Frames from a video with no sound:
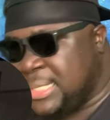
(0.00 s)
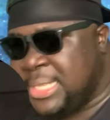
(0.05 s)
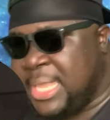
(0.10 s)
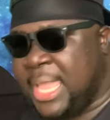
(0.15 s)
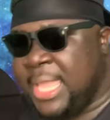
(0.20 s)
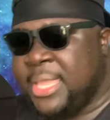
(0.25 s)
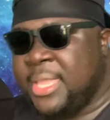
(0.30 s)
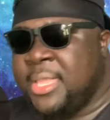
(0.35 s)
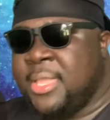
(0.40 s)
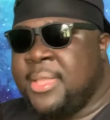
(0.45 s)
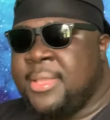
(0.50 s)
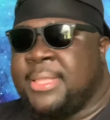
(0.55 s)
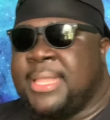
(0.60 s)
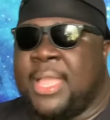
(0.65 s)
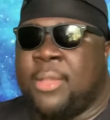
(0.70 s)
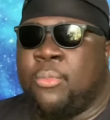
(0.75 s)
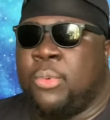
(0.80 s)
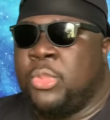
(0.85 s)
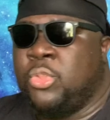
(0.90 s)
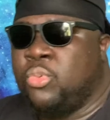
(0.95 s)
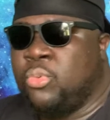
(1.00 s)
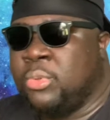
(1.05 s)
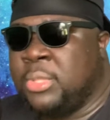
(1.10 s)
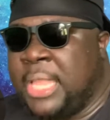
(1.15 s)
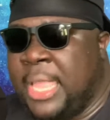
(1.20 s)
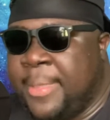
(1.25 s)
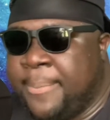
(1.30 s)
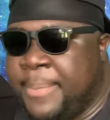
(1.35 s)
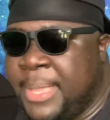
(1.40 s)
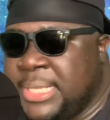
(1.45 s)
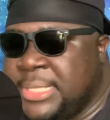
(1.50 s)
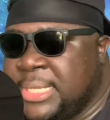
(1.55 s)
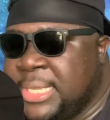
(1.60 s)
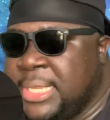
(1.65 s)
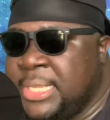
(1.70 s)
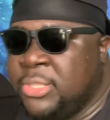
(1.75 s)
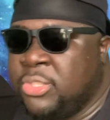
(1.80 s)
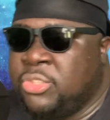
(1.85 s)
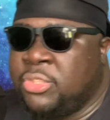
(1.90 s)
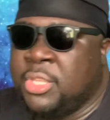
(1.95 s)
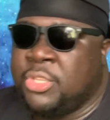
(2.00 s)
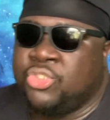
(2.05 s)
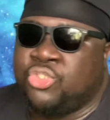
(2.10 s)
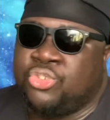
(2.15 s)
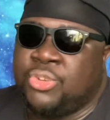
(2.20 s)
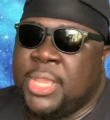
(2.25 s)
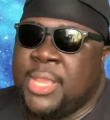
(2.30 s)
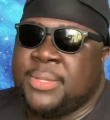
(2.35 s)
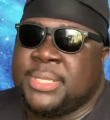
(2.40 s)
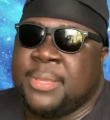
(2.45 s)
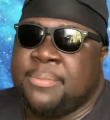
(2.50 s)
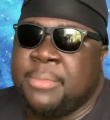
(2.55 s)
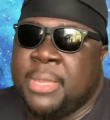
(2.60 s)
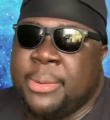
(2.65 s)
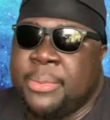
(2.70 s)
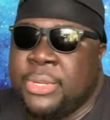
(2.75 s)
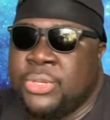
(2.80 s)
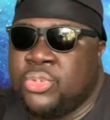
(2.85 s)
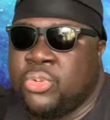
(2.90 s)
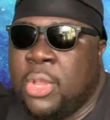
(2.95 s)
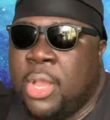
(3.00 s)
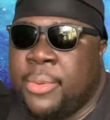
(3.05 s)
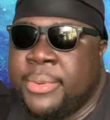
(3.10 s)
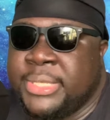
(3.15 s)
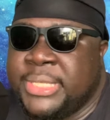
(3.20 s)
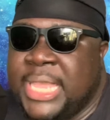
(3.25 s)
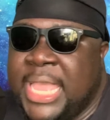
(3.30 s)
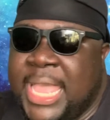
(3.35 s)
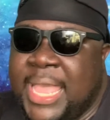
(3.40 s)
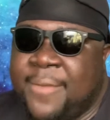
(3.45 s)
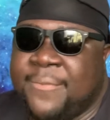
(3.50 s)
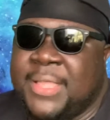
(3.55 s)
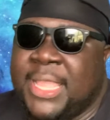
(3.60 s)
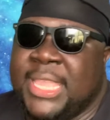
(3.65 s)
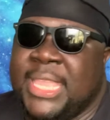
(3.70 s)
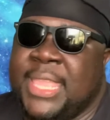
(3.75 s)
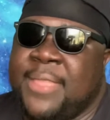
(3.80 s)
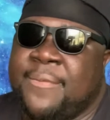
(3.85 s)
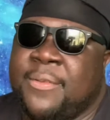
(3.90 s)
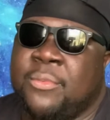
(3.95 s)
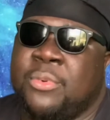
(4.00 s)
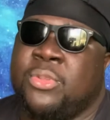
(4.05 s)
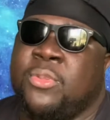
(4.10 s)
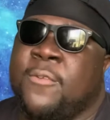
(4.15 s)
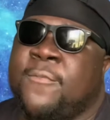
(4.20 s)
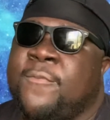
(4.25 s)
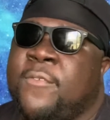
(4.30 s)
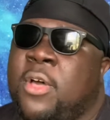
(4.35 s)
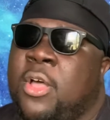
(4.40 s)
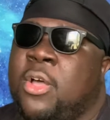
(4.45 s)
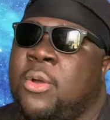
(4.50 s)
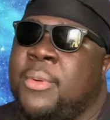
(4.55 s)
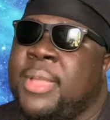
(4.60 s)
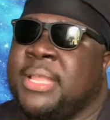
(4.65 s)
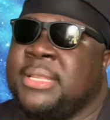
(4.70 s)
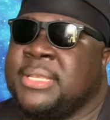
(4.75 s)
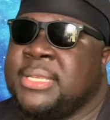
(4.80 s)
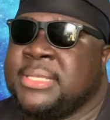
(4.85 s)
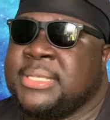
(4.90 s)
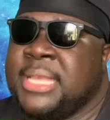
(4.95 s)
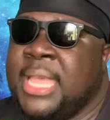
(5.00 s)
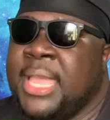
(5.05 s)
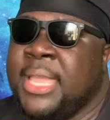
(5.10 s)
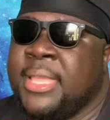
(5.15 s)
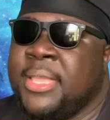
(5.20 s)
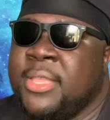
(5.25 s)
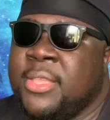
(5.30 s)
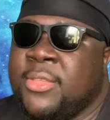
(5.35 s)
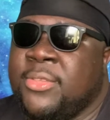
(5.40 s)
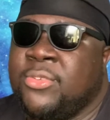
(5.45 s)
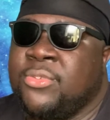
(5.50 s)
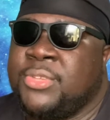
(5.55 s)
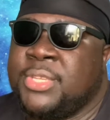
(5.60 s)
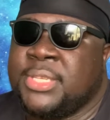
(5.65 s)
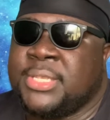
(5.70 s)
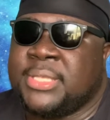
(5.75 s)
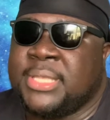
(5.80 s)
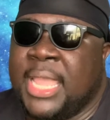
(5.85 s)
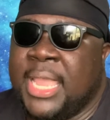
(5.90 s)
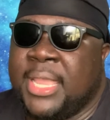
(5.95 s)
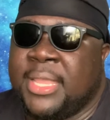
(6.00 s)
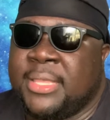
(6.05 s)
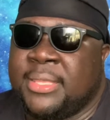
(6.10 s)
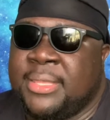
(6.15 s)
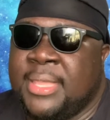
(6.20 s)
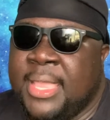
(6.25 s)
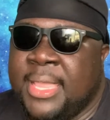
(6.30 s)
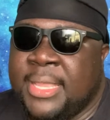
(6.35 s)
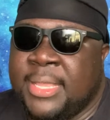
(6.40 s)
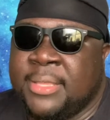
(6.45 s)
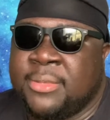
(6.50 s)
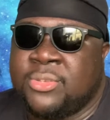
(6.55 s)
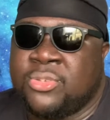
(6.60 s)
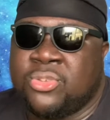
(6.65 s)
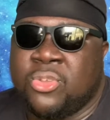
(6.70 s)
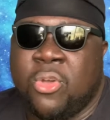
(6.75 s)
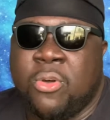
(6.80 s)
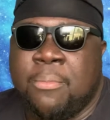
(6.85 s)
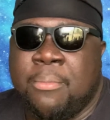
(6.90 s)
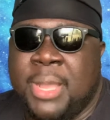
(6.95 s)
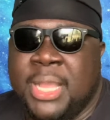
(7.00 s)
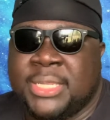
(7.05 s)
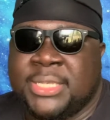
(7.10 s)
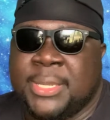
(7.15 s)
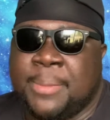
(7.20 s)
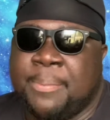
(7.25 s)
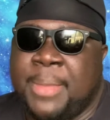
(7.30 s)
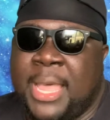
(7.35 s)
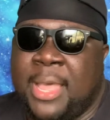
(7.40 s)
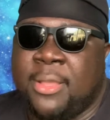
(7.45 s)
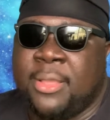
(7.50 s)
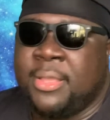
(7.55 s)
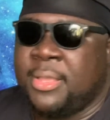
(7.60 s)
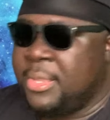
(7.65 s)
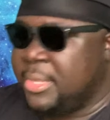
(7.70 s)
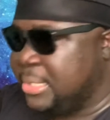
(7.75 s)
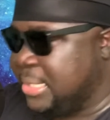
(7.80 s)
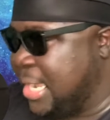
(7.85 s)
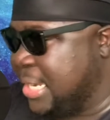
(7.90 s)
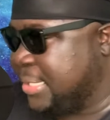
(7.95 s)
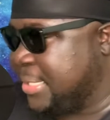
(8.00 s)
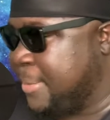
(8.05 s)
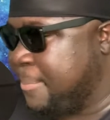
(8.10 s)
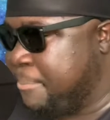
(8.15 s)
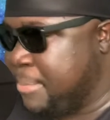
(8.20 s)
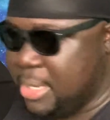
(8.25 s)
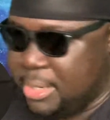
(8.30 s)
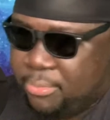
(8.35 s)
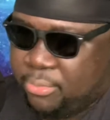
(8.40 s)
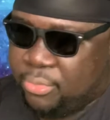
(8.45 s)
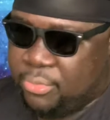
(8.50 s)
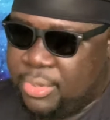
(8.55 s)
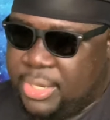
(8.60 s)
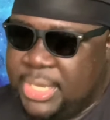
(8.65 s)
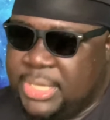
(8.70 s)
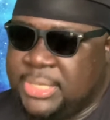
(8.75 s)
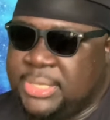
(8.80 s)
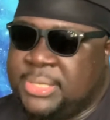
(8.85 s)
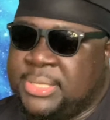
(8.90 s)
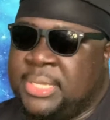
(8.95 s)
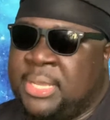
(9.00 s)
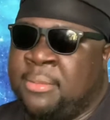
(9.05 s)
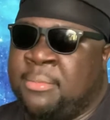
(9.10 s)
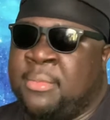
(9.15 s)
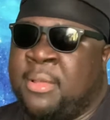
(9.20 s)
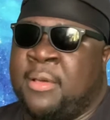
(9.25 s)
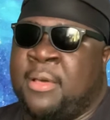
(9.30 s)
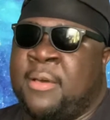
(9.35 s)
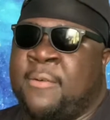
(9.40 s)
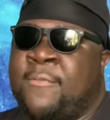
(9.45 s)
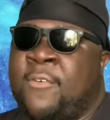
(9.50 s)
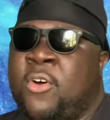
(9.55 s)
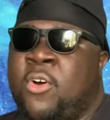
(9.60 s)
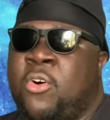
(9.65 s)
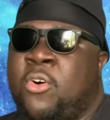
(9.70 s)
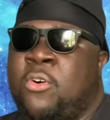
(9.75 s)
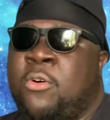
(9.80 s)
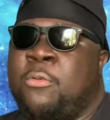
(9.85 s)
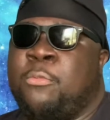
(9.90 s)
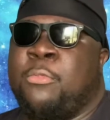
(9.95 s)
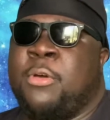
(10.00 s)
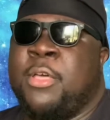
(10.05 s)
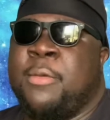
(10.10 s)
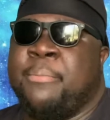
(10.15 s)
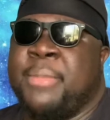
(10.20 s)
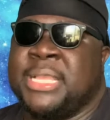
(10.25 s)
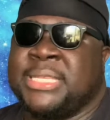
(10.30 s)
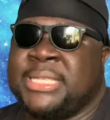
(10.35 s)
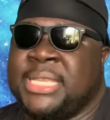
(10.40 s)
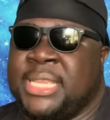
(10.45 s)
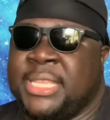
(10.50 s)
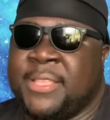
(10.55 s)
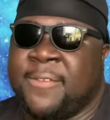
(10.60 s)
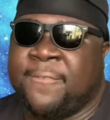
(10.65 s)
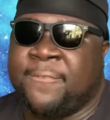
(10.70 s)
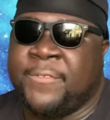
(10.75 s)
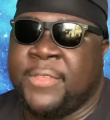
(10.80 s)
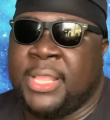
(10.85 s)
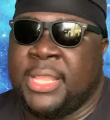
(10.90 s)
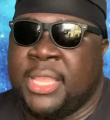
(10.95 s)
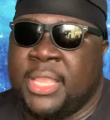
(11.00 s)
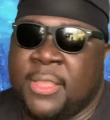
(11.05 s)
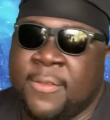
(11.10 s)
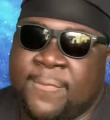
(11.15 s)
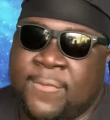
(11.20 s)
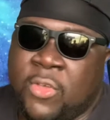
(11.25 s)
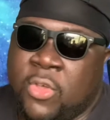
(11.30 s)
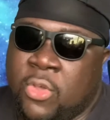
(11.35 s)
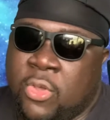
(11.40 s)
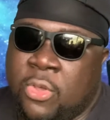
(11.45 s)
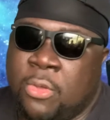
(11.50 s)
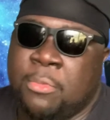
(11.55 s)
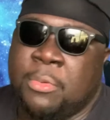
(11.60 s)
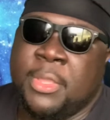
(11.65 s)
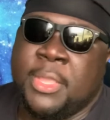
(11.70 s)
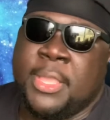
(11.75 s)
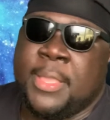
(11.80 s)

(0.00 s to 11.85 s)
like when you like basically the dreams and memories you always have, like even when you're far away, just like you just like thinking so much about like the memories of home, basically the feeling of home,